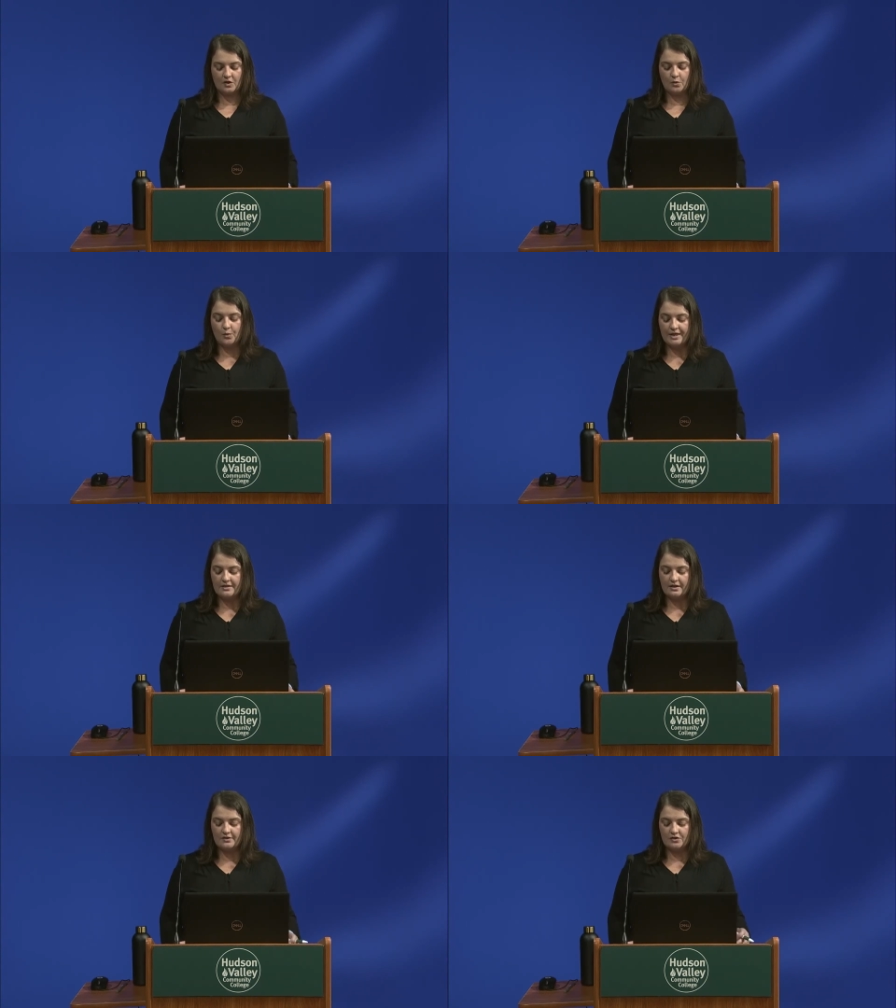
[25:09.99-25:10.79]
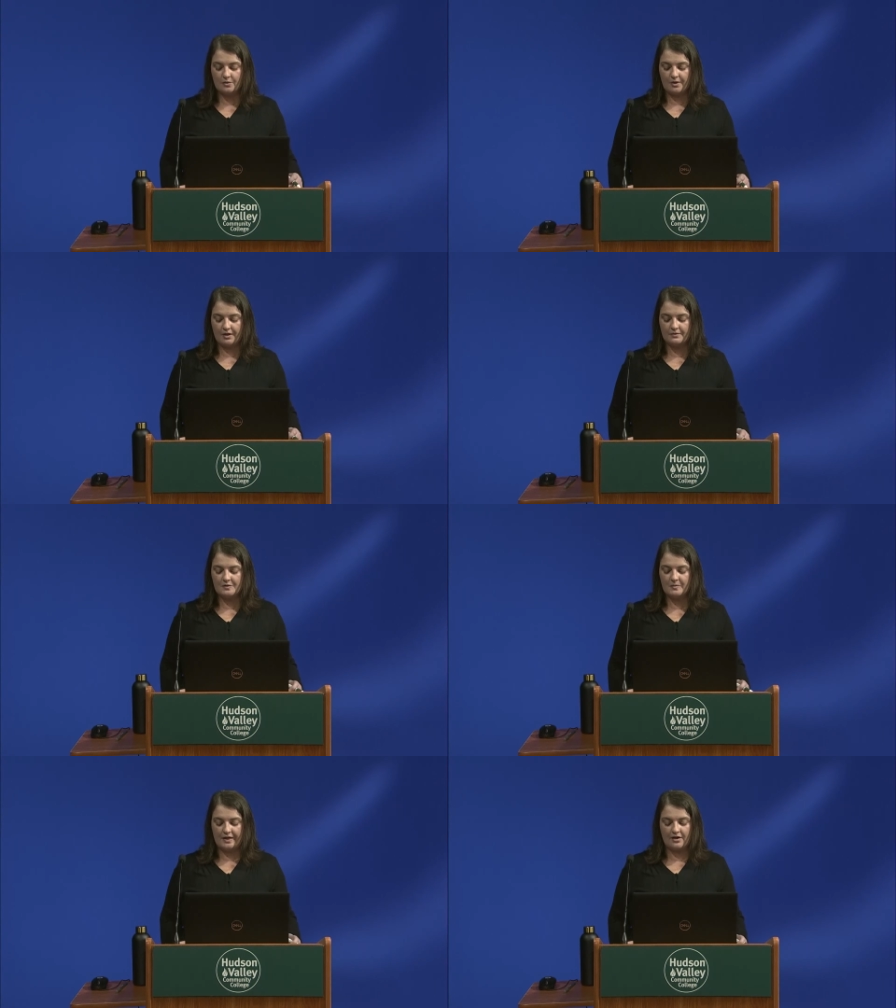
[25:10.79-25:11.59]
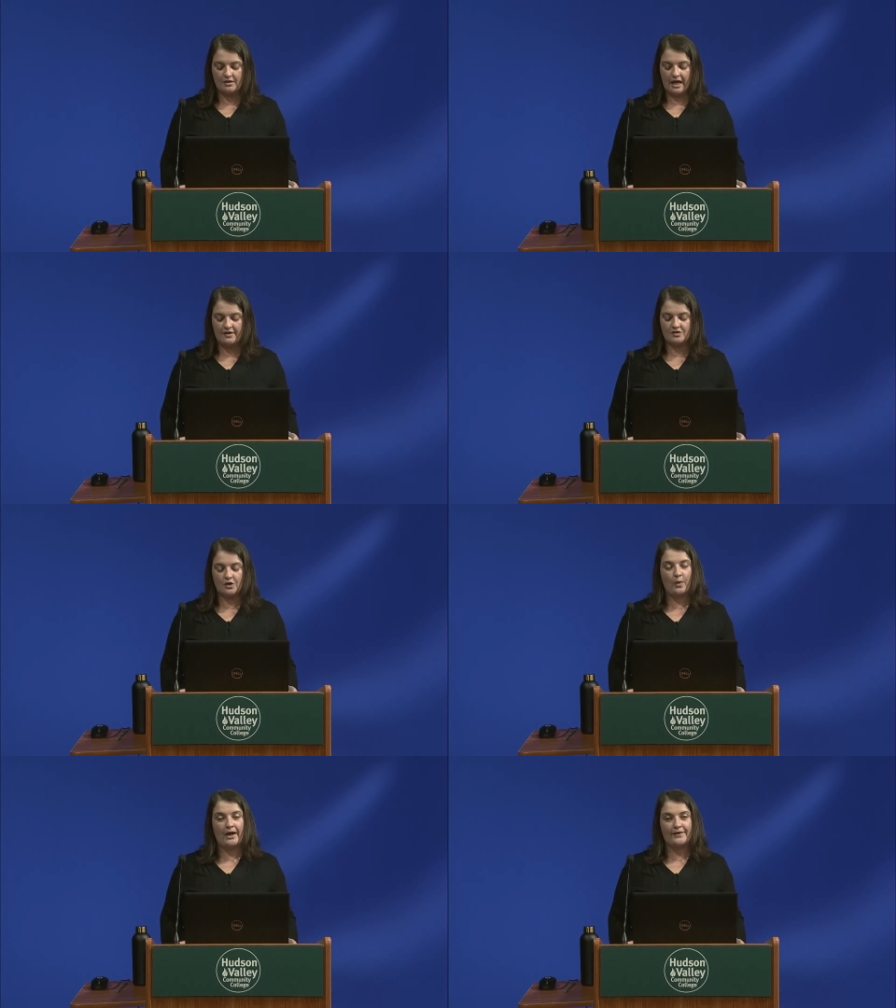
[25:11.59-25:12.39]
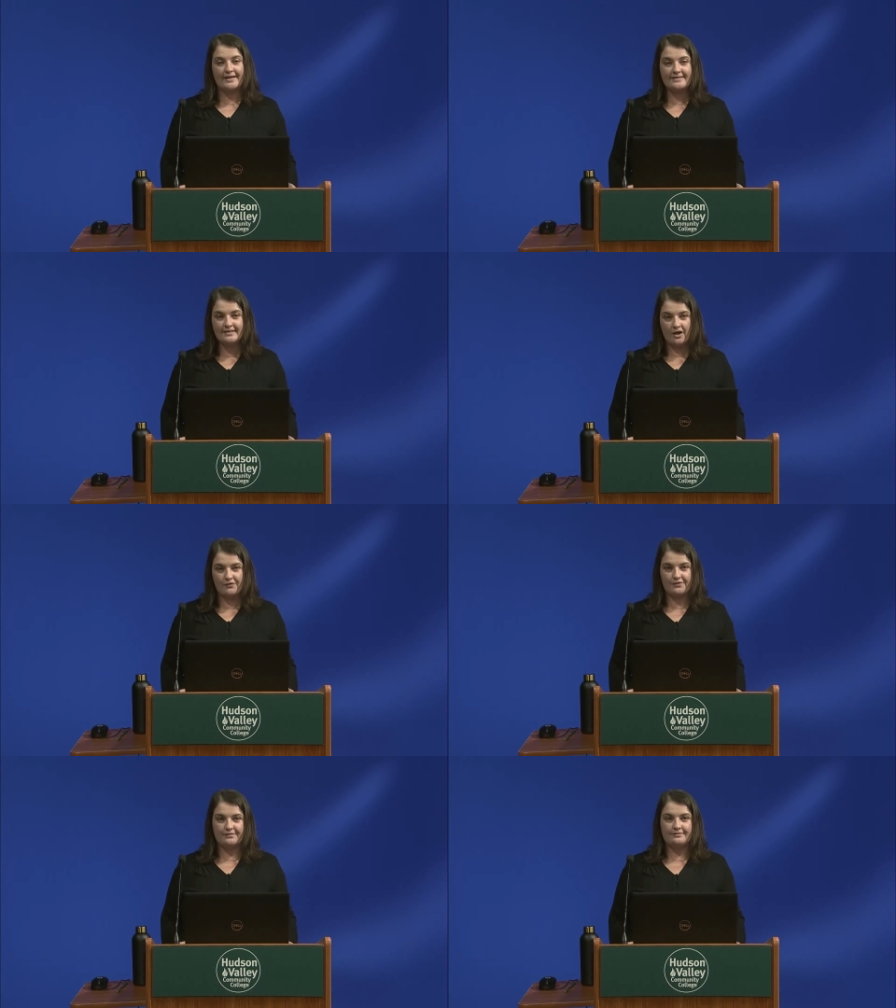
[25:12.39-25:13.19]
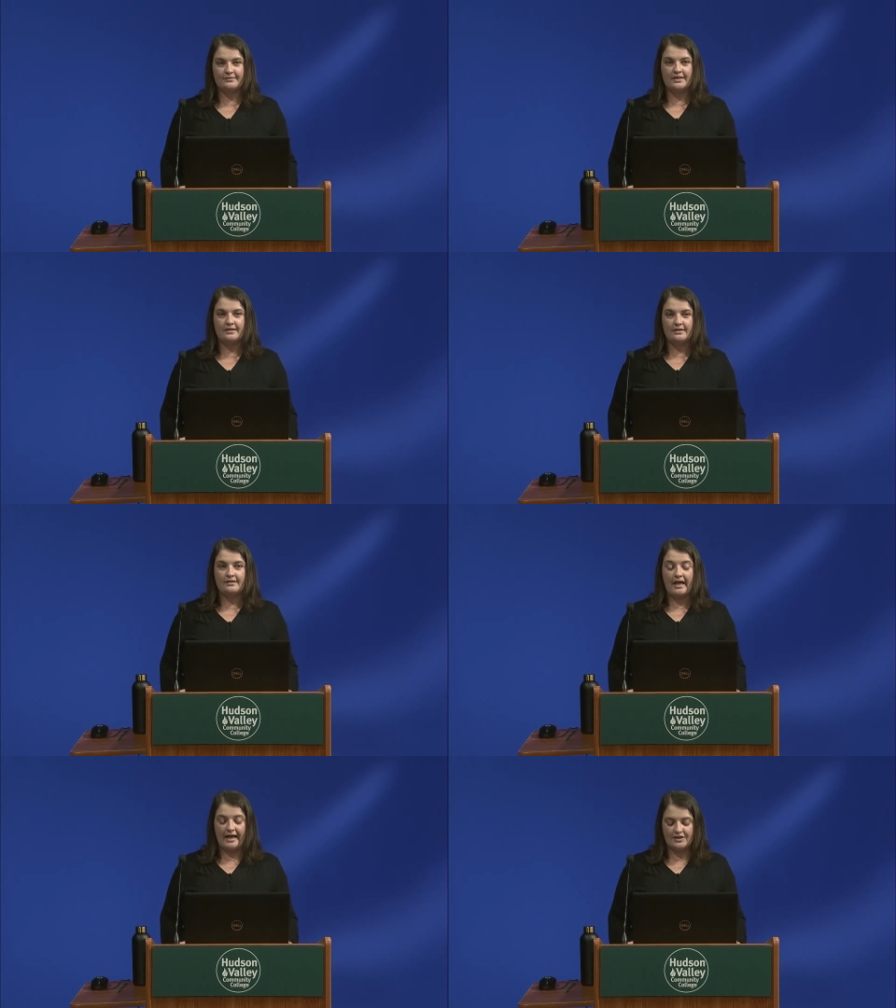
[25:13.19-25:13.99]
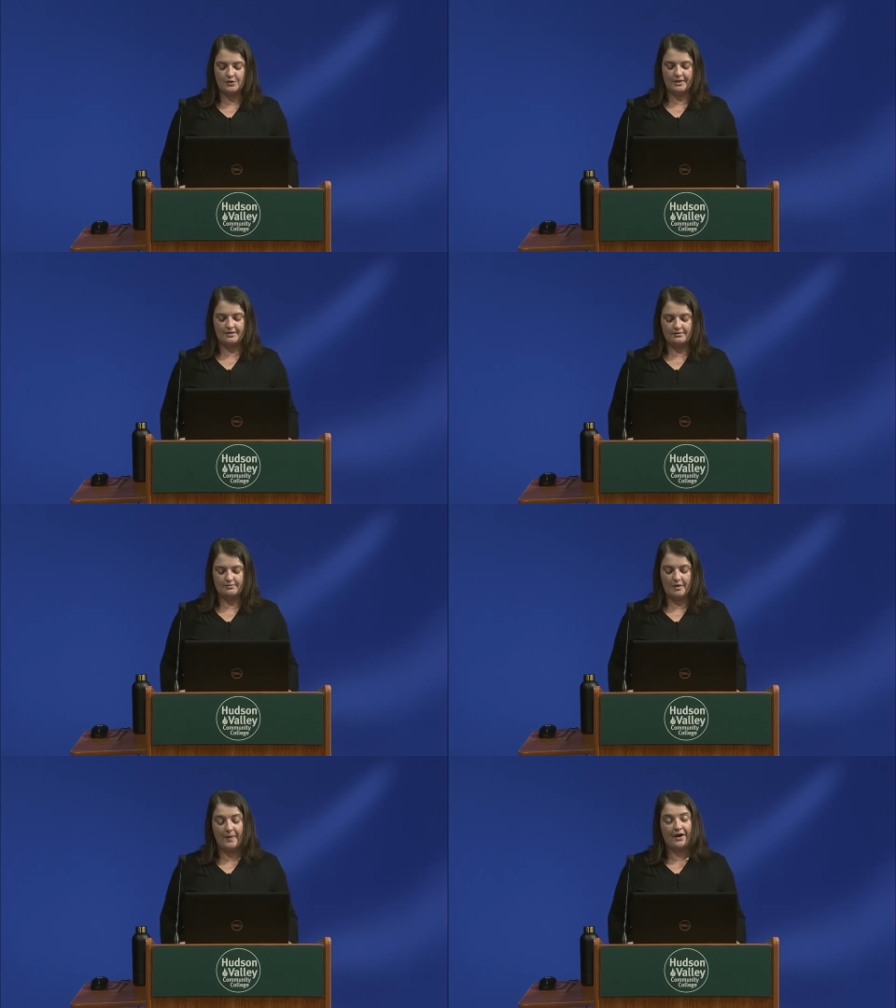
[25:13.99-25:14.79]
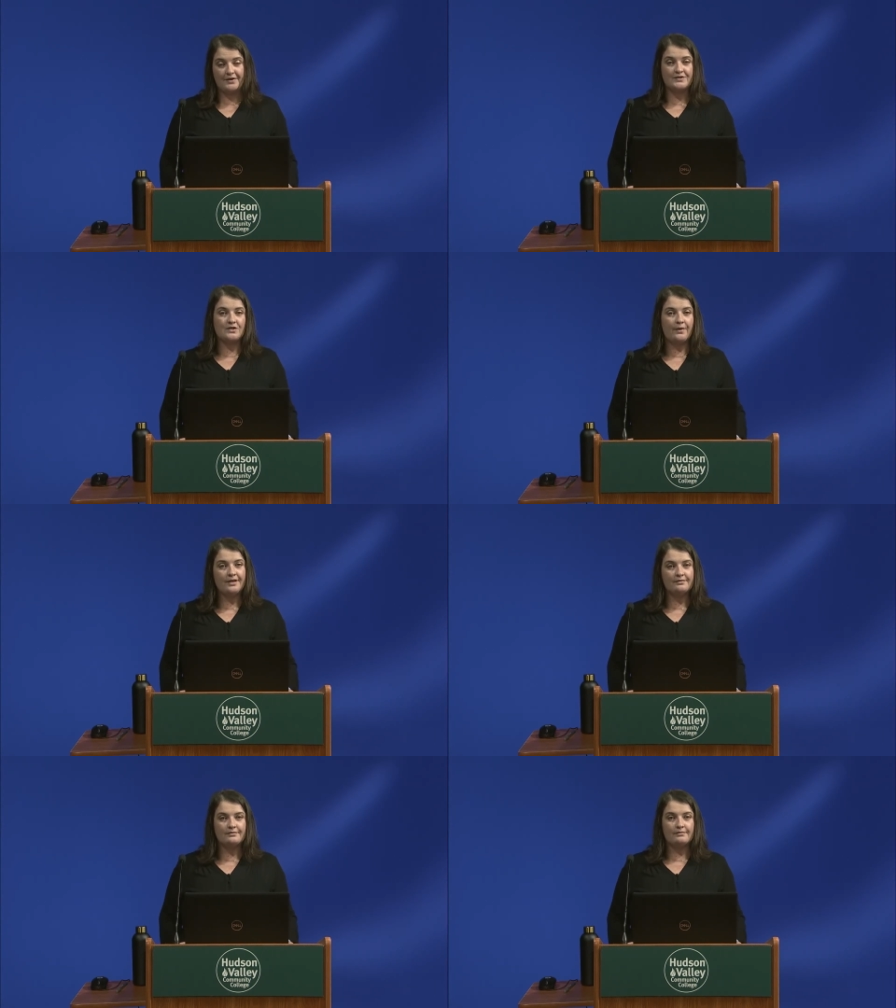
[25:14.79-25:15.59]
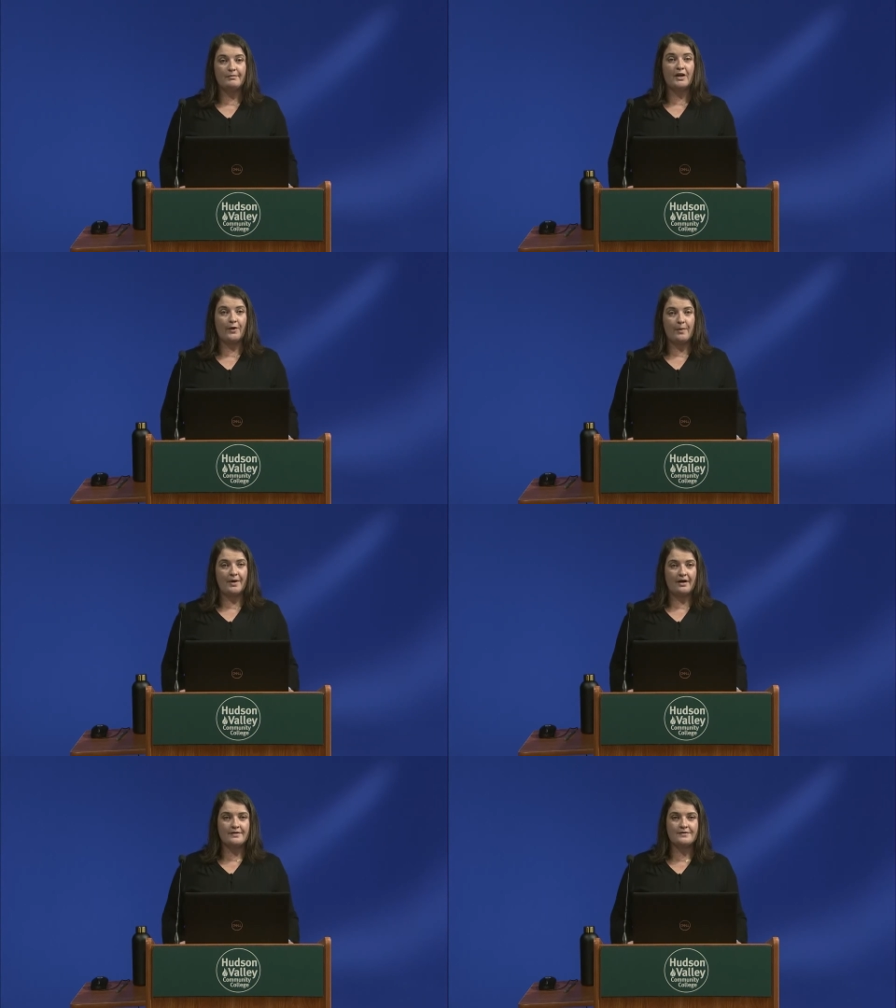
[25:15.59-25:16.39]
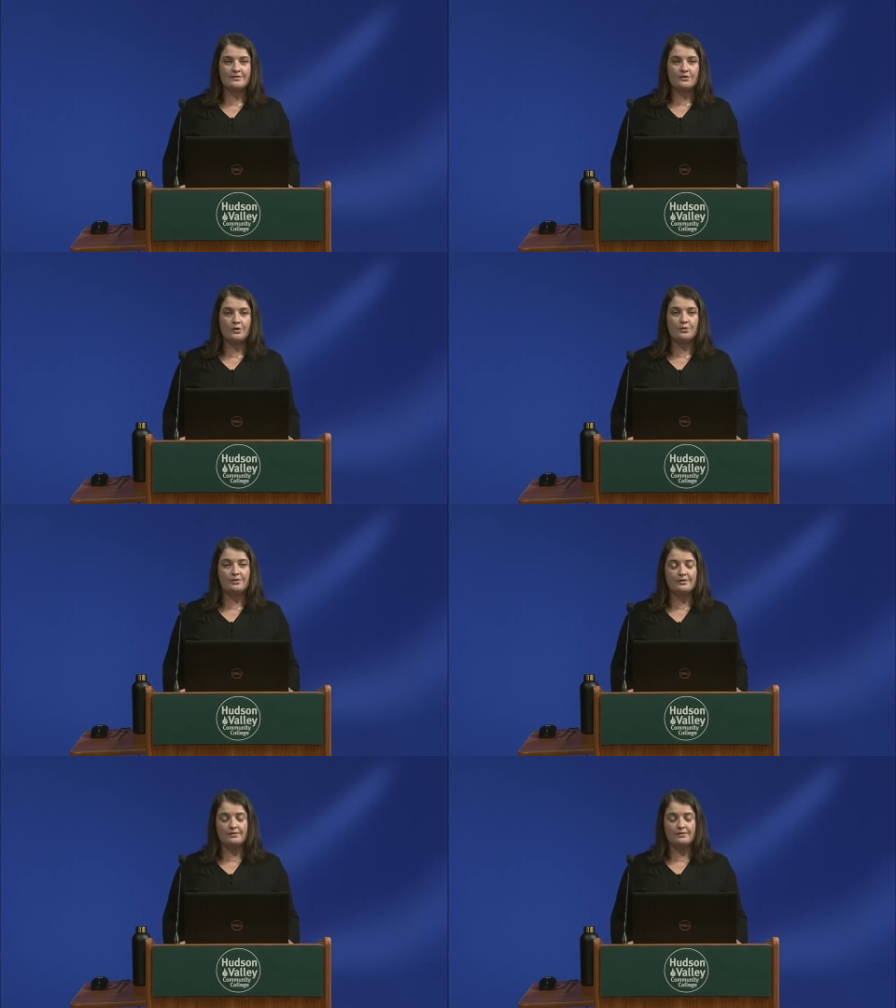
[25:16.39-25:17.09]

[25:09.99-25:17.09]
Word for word: We, the consumer, spend our lives acquiring stuff. I do it, my parents do it, my grandparents, who